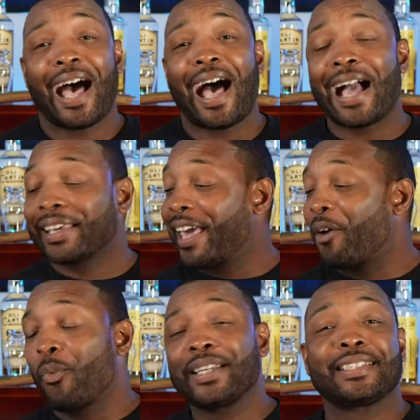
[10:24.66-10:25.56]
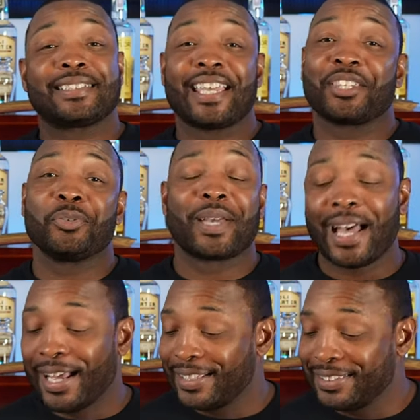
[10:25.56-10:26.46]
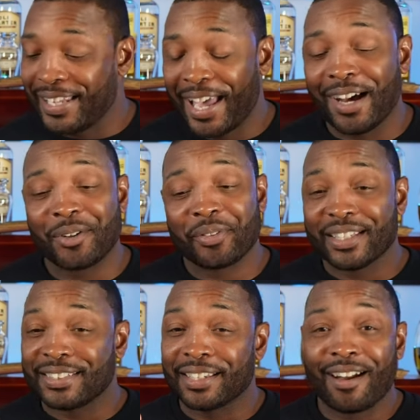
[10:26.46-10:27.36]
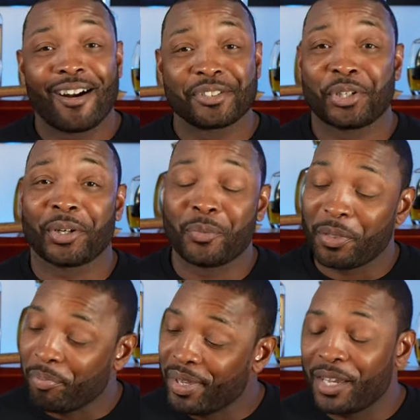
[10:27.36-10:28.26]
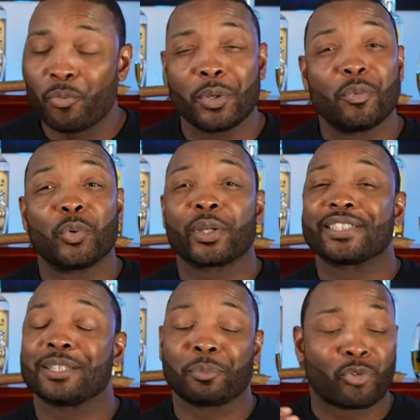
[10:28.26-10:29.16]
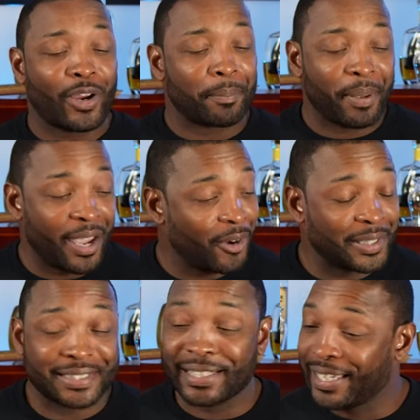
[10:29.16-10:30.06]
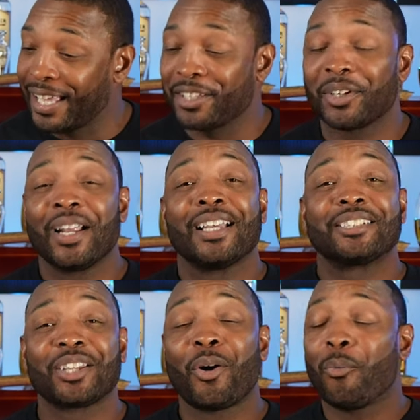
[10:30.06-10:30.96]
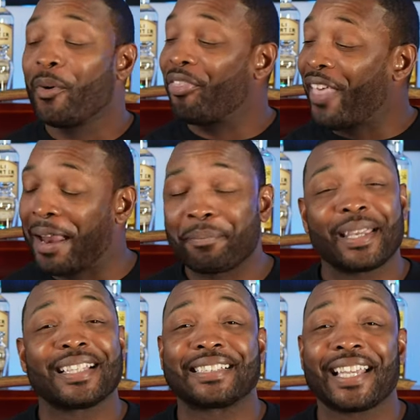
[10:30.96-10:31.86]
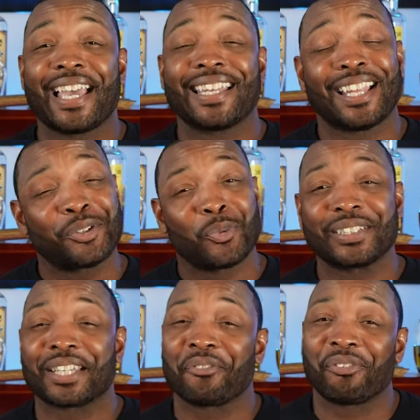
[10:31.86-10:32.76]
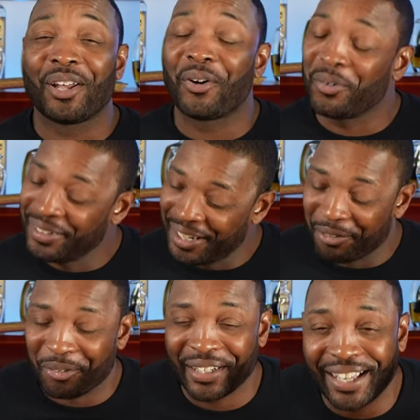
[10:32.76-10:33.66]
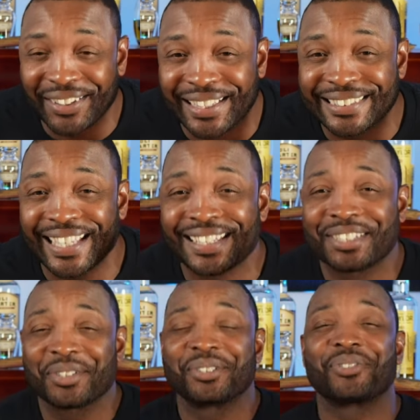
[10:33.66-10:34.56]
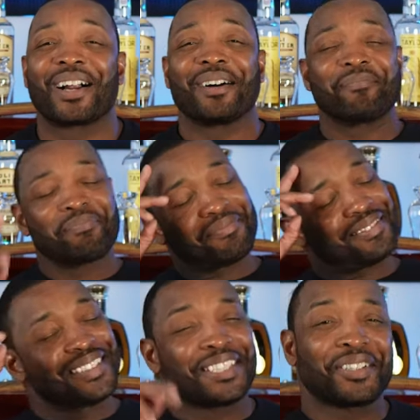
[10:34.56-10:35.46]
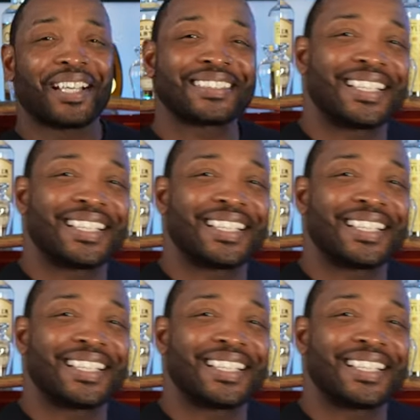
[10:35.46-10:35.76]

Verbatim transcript: I can't wait to take you guys down this cigar journey with me. We will get some great pairings together. So with that being said, let the whiskey flow. Never run out unless you're headed to a drop. Till next